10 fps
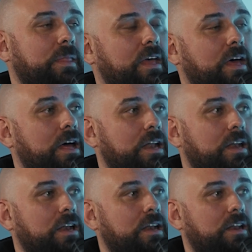
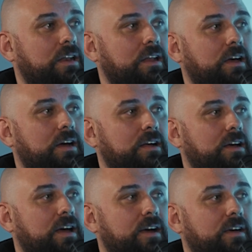And
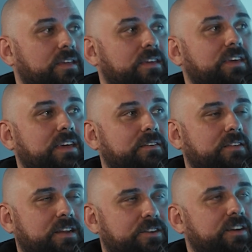I think he gave
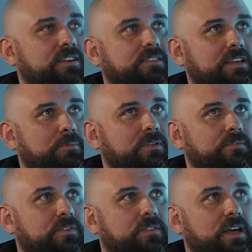an indirect example
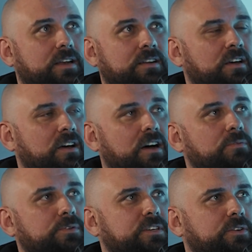for that, of
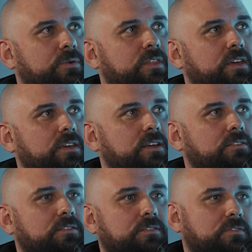which I don't think he gets
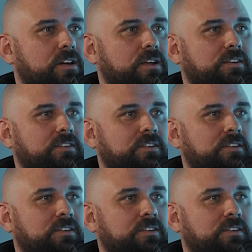enough credit